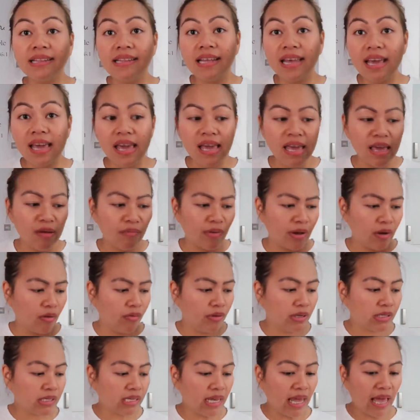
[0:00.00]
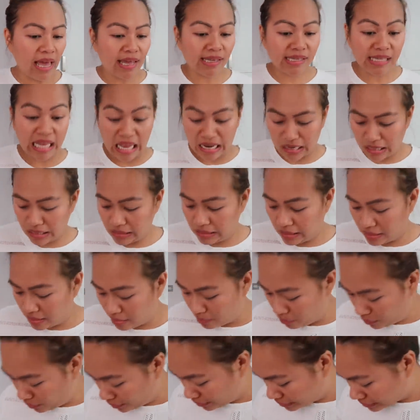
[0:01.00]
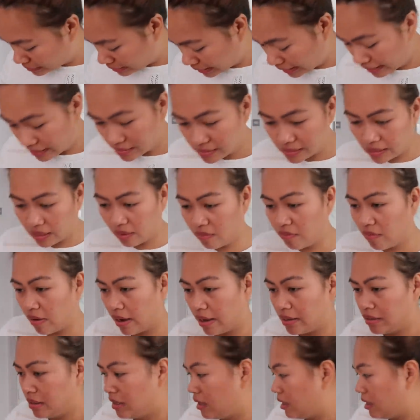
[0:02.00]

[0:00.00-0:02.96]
day. We always get a sunny day. The boys likes that one.